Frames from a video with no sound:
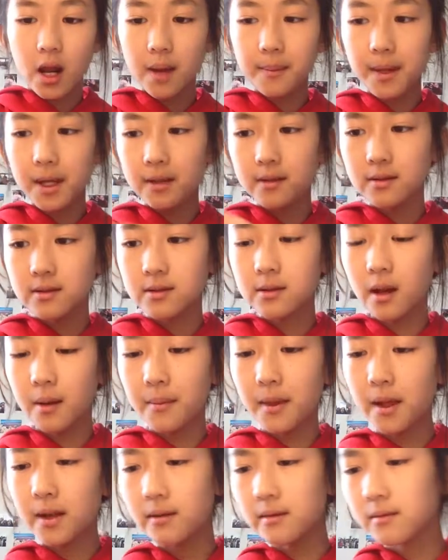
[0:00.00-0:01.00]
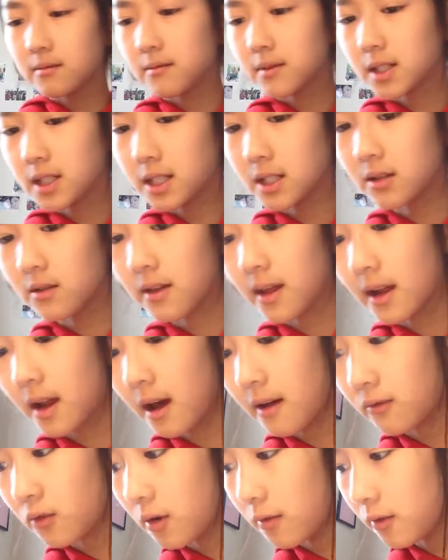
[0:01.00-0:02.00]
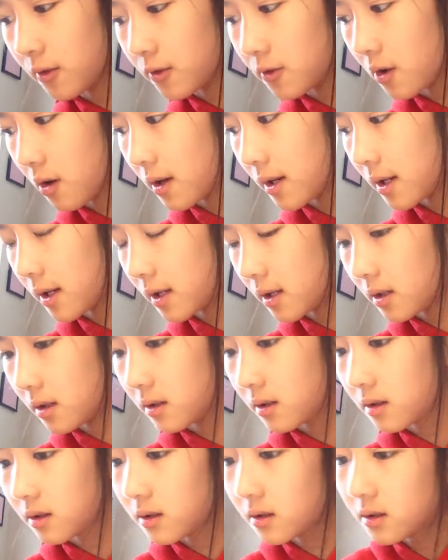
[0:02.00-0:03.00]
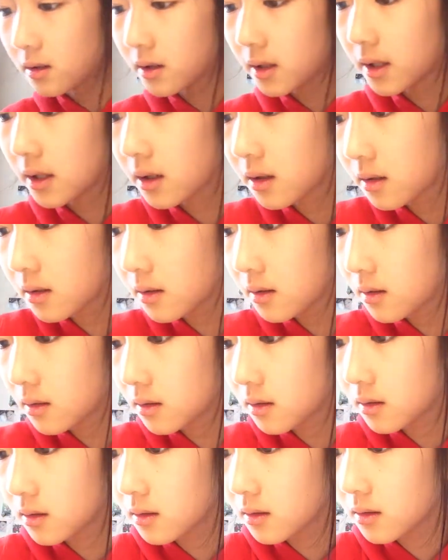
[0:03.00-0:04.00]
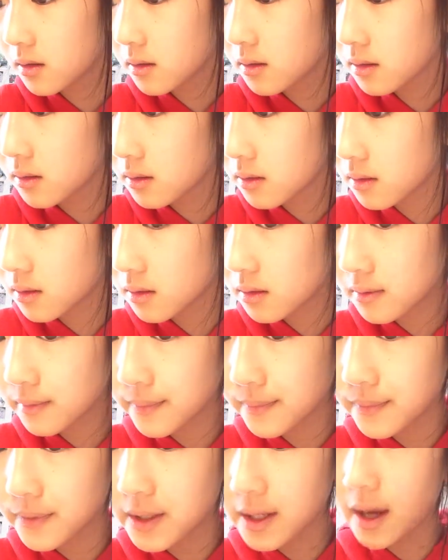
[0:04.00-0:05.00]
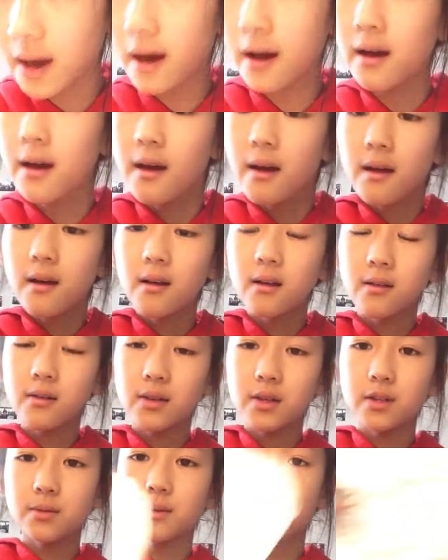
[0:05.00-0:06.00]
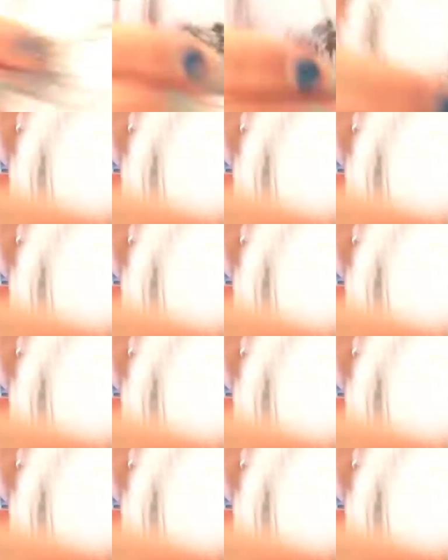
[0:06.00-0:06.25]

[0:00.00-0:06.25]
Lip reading: I made some here that have ruffles on it. Like, yeah, this one has